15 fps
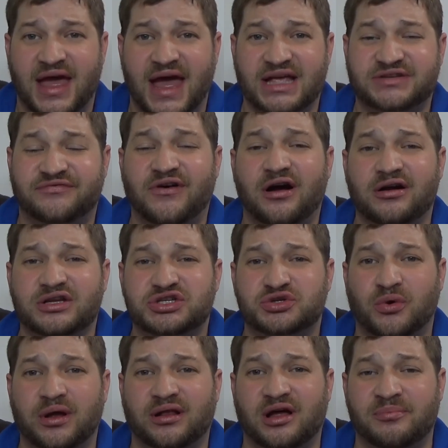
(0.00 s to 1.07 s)
As far as
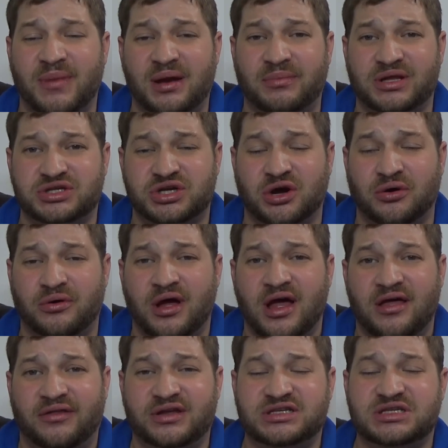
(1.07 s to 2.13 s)
soil amendments go,
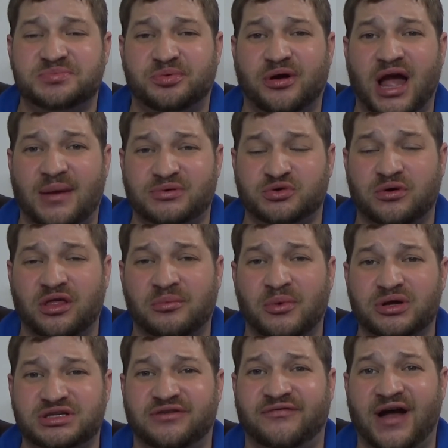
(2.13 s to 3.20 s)
this is perhaps one of the
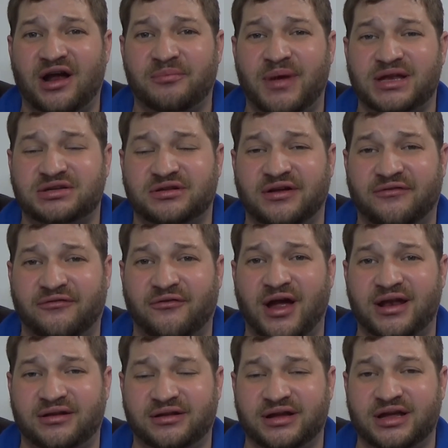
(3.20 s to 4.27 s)
most environmentally
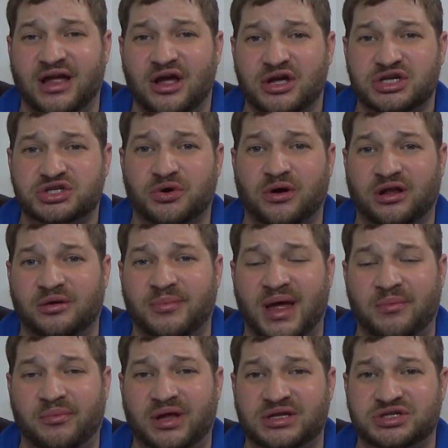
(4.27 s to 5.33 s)
friendly soil
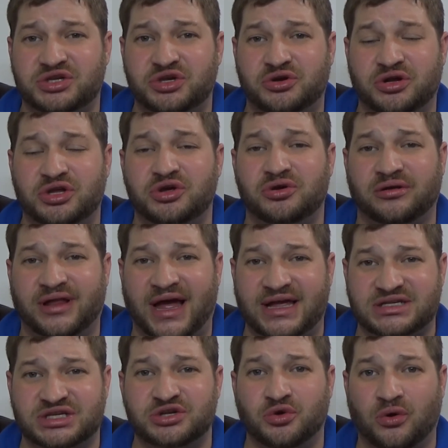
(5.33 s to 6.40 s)
amendments you could
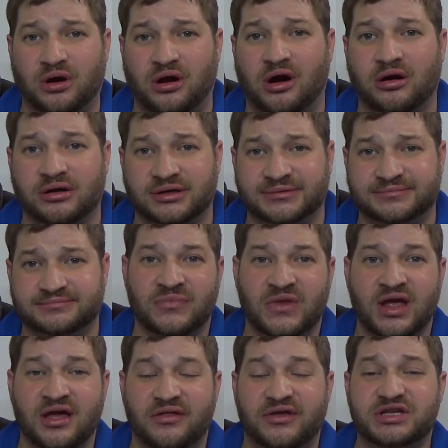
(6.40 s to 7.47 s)
utilize in your garden.
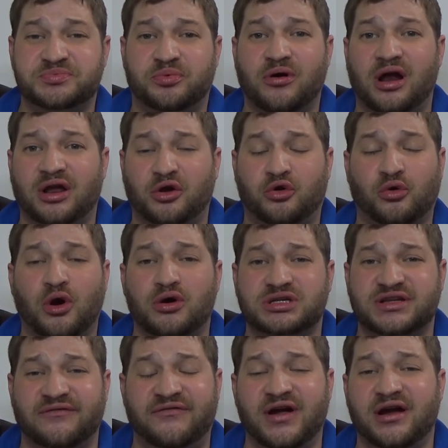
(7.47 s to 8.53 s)
This product grows
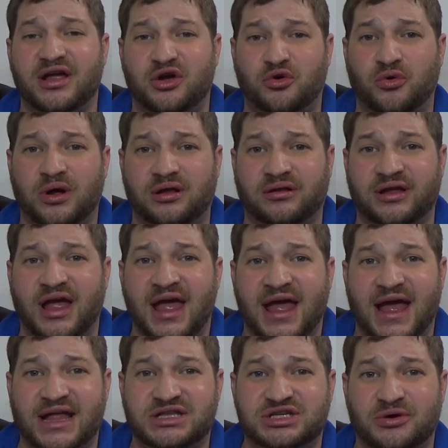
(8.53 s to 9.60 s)
very quickly
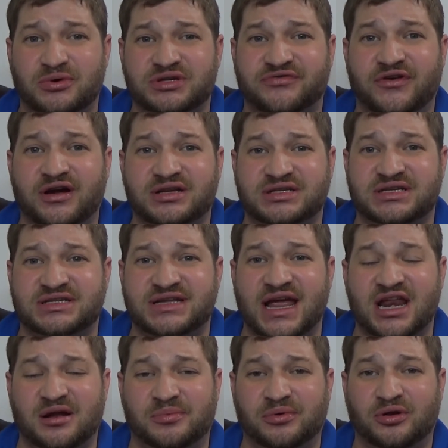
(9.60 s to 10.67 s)
and so is very
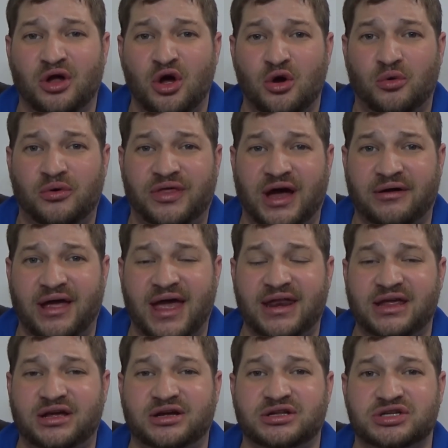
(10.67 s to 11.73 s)
sustainable without
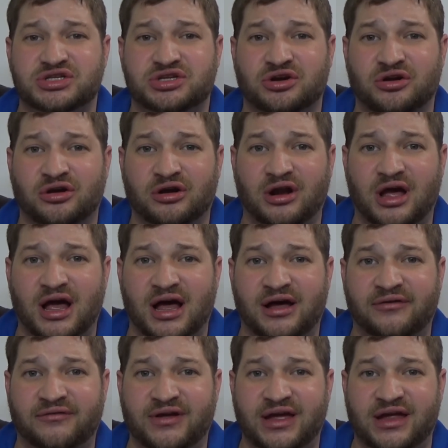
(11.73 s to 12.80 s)
any concern
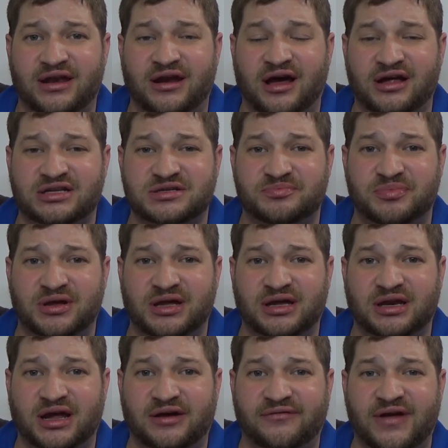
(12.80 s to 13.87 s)
of it not
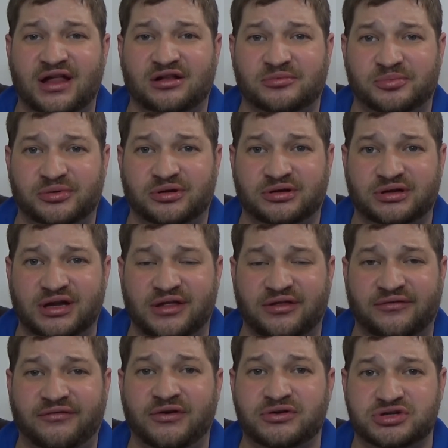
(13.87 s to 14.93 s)
being available in the
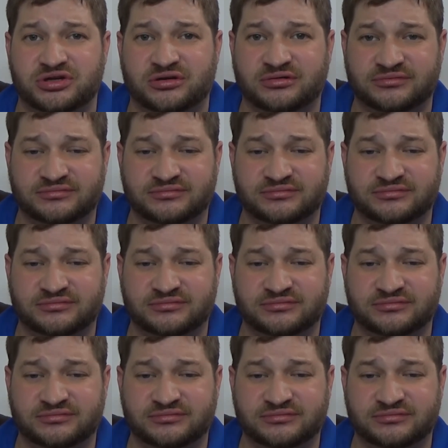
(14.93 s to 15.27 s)
future.